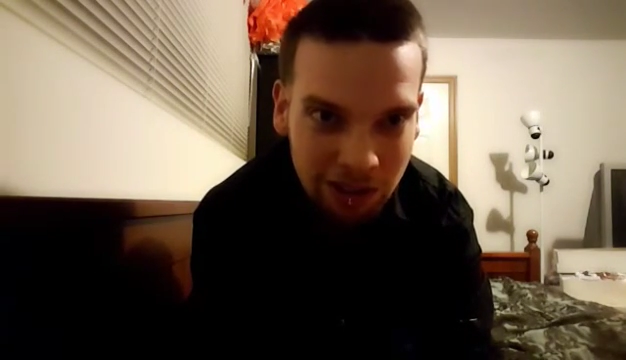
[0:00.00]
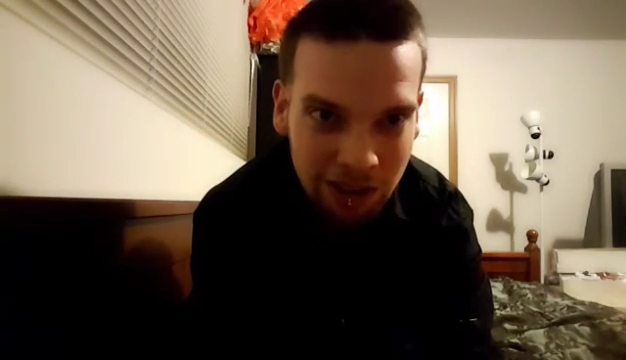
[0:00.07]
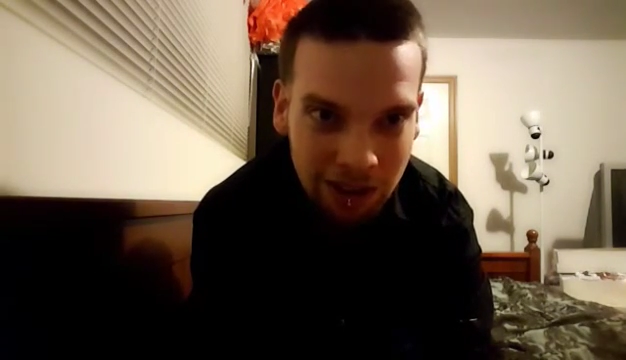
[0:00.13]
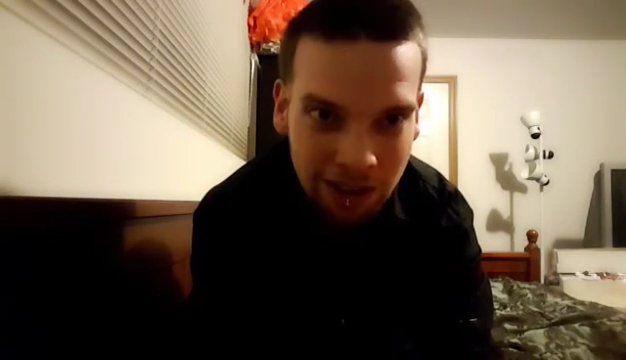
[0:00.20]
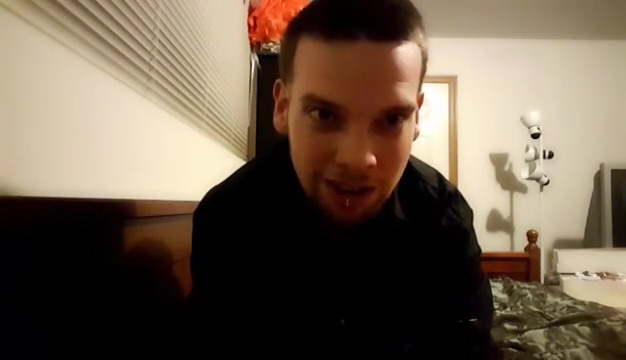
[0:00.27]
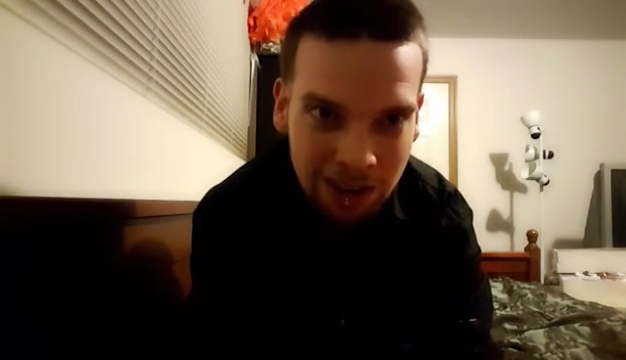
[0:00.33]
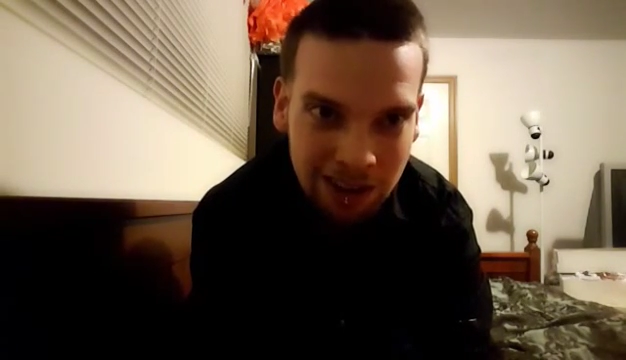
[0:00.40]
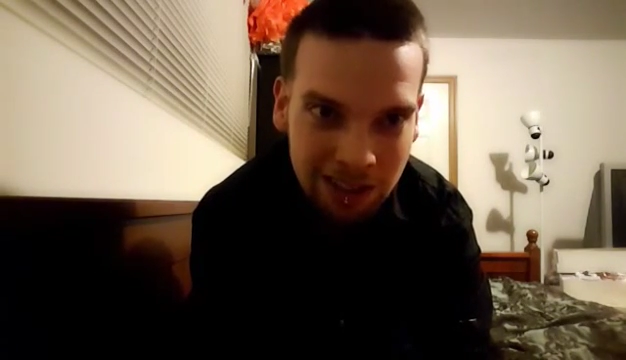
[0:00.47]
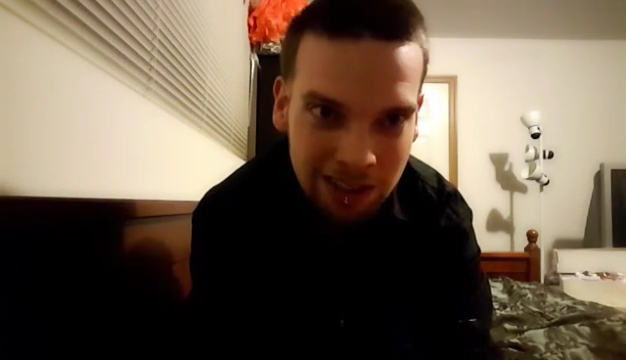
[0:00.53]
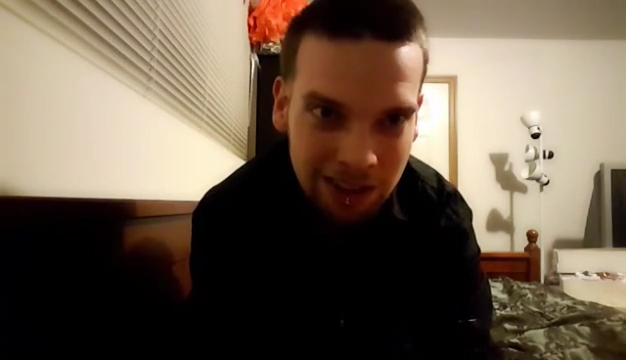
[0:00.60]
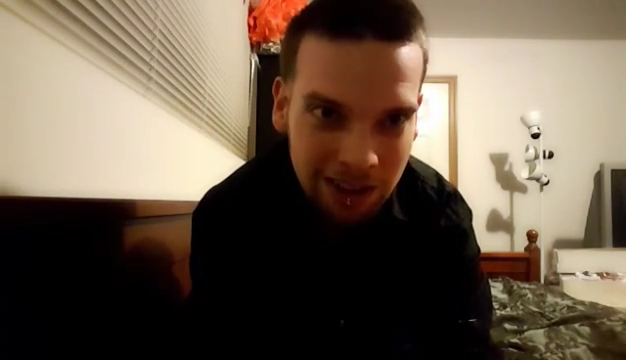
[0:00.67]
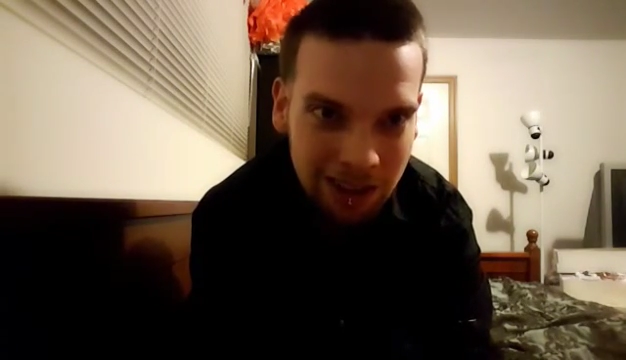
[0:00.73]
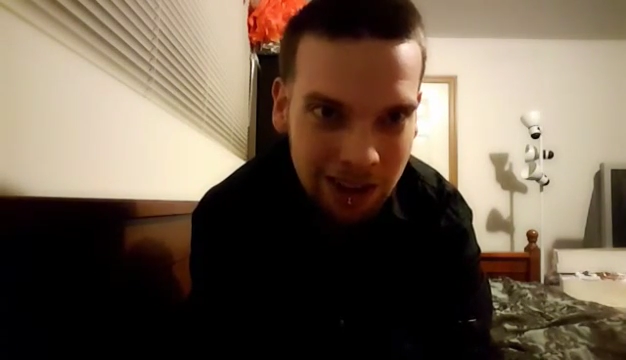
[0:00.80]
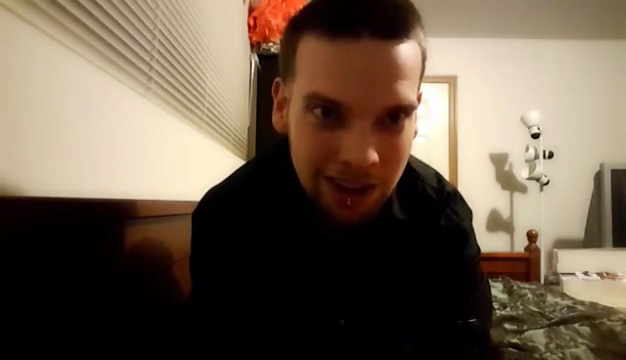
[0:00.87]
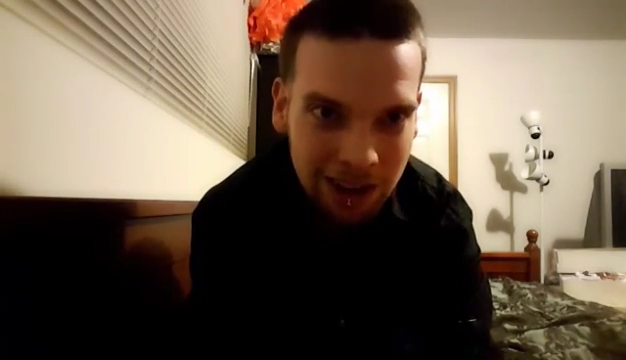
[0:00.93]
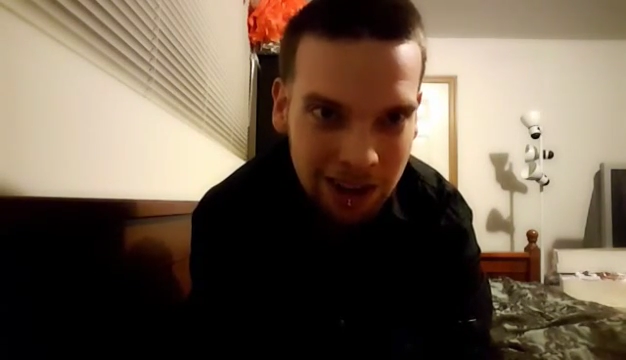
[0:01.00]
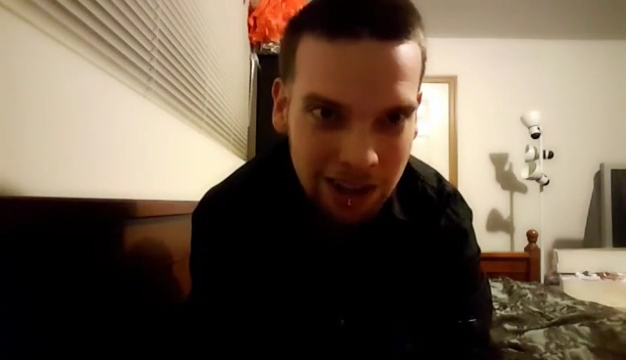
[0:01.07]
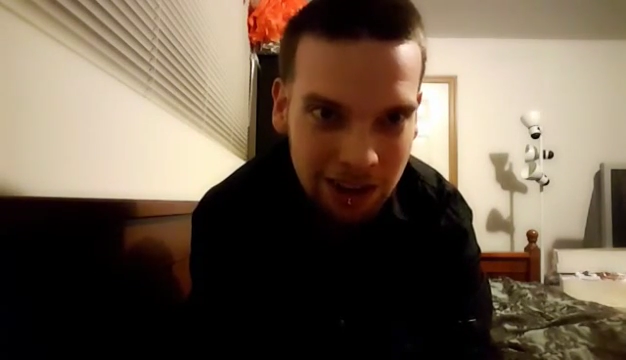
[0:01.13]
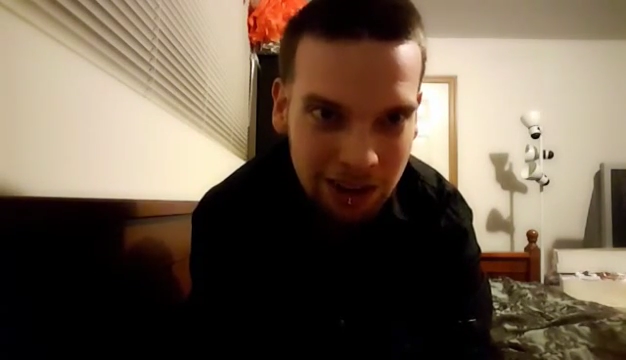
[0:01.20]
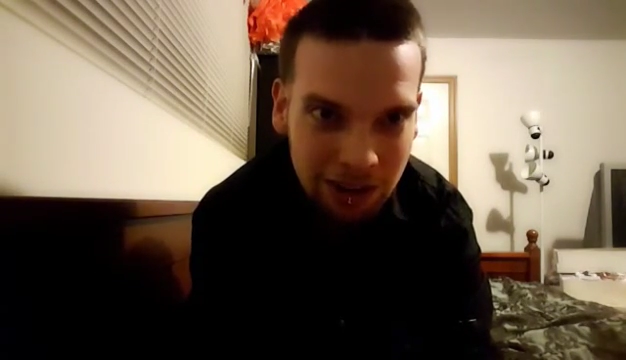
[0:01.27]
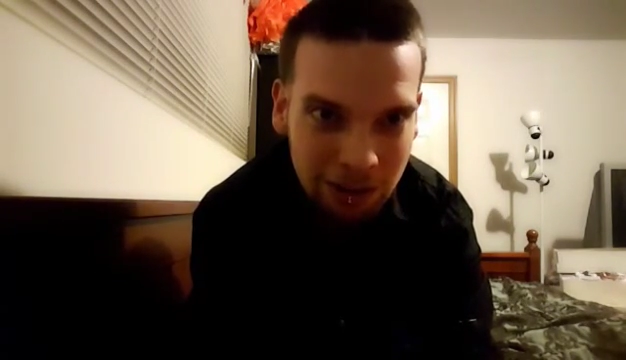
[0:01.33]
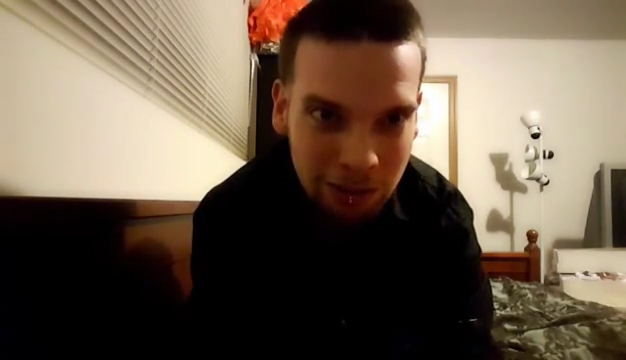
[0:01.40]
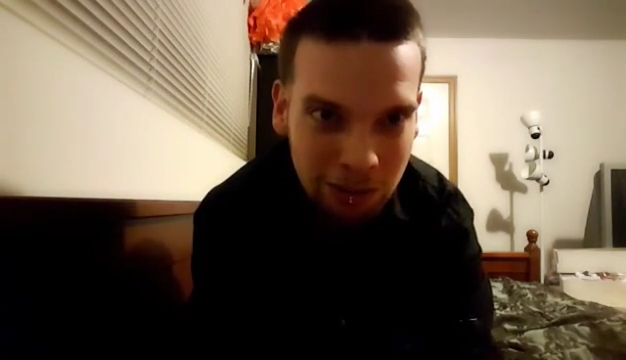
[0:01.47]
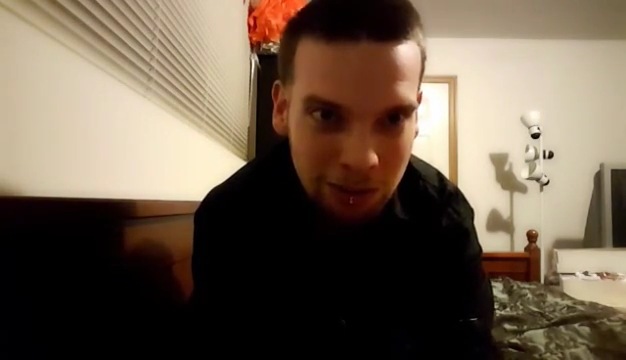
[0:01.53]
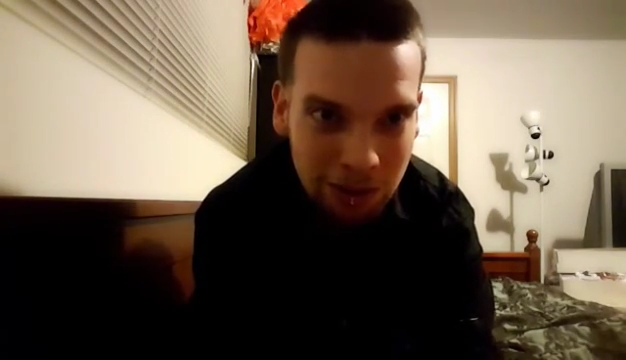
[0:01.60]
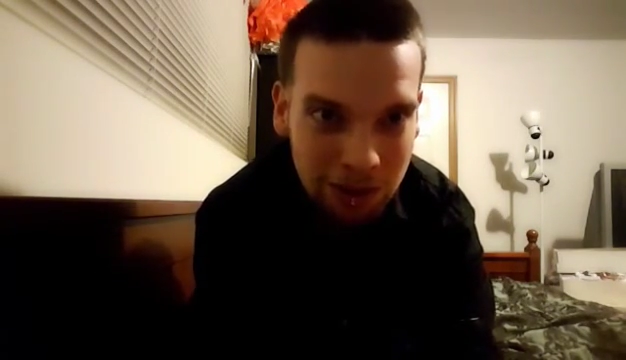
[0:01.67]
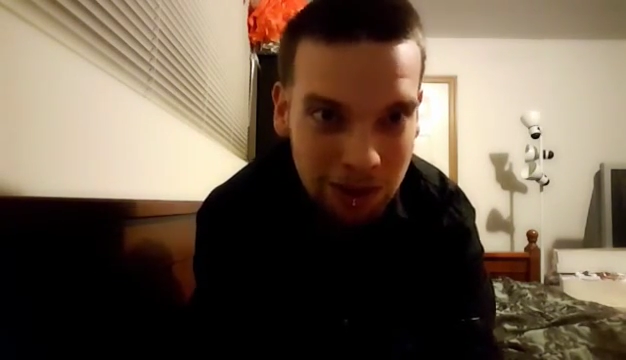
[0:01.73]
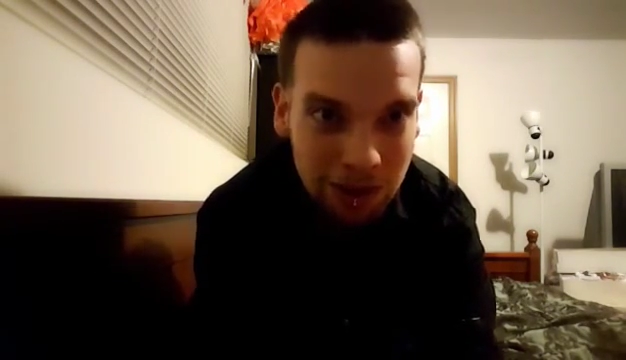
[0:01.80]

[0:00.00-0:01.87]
nothing that I can do.